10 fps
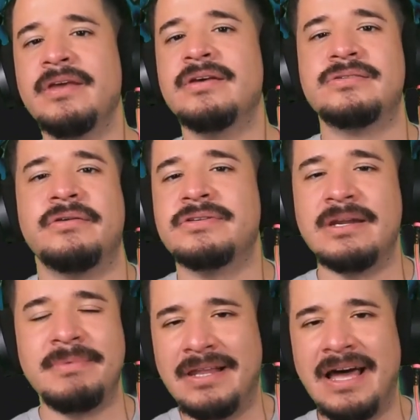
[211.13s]
So there's going to
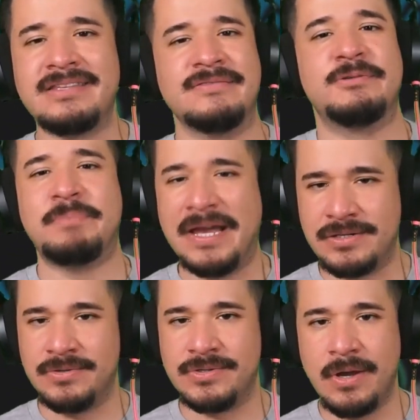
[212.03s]
be lots of
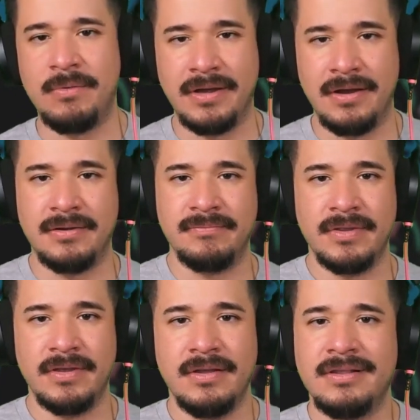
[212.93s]
specials going on,
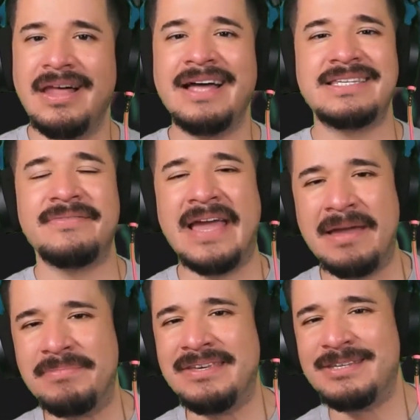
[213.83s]
lots of
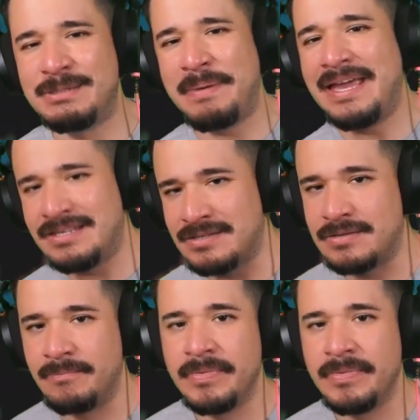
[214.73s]
empty space.